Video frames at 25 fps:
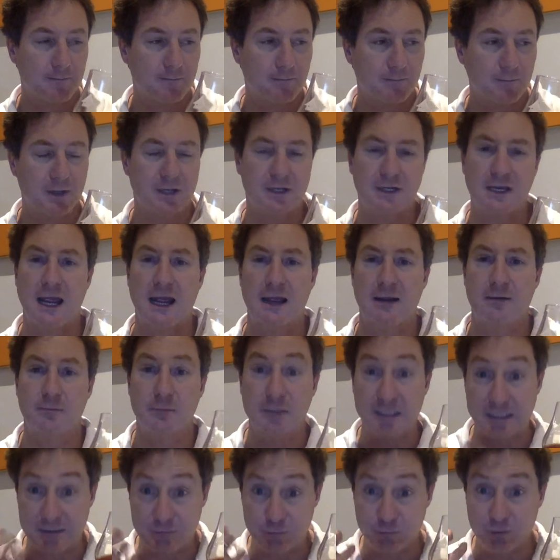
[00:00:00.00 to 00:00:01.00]
But yeah,
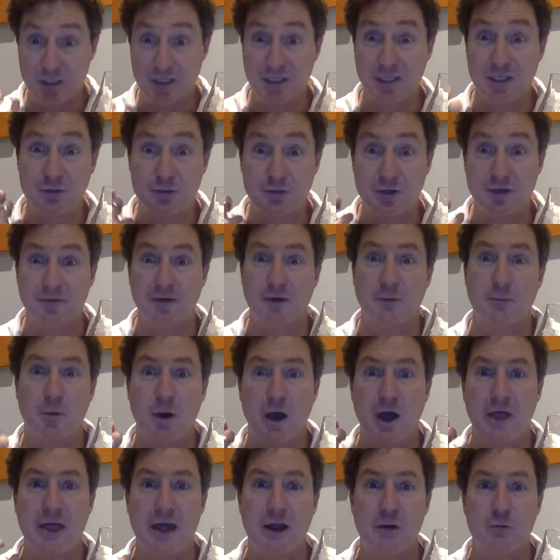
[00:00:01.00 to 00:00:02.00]
it's really driven
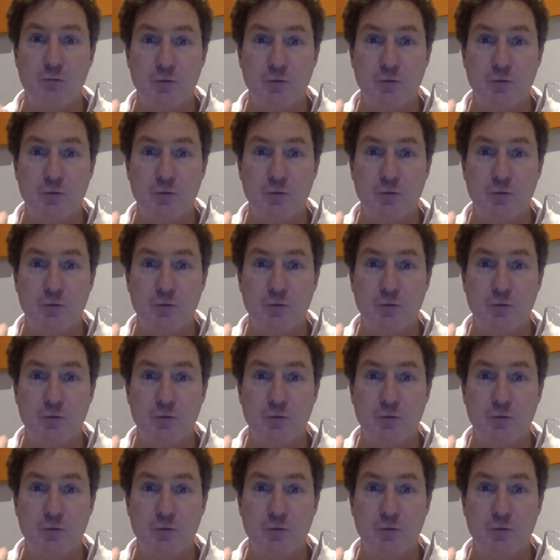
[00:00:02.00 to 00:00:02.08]
by that